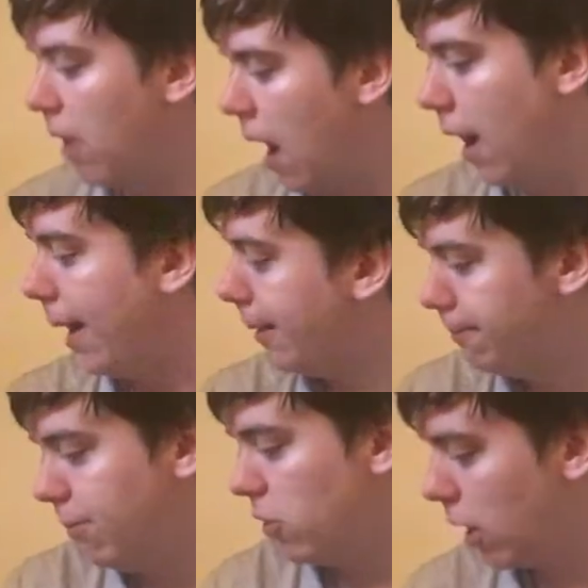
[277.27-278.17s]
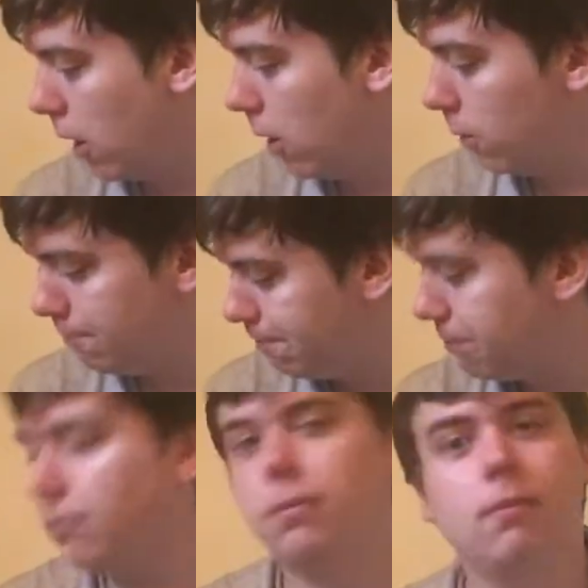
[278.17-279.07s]
Of
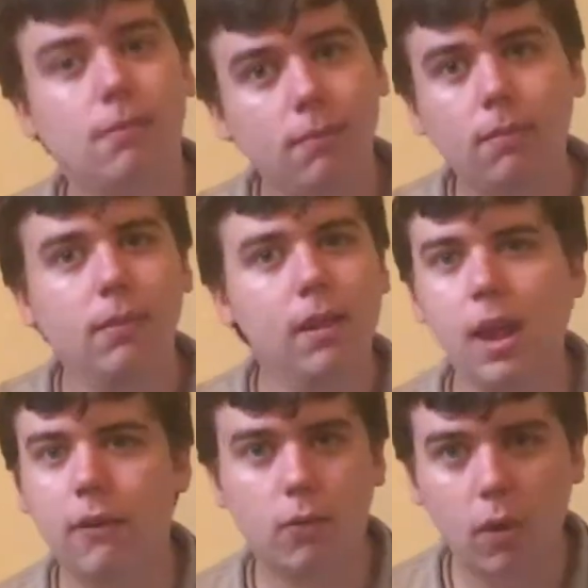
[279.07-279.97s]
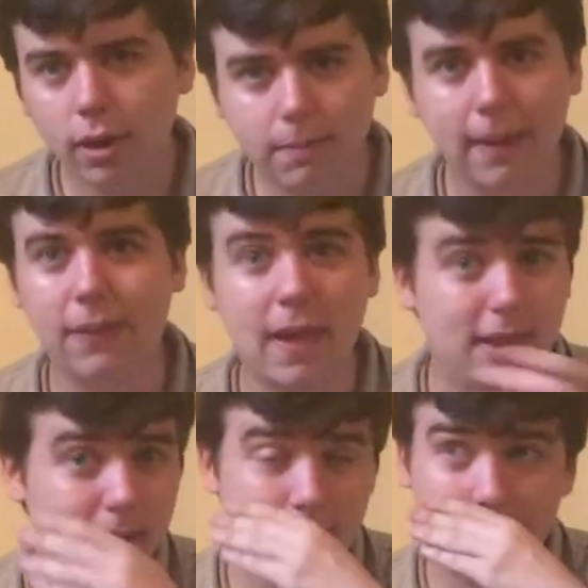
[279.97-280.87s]
course, big
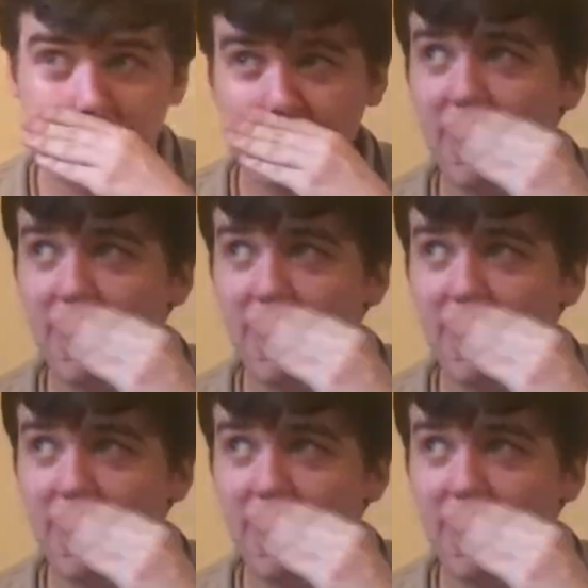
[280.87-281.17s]
thank you to him.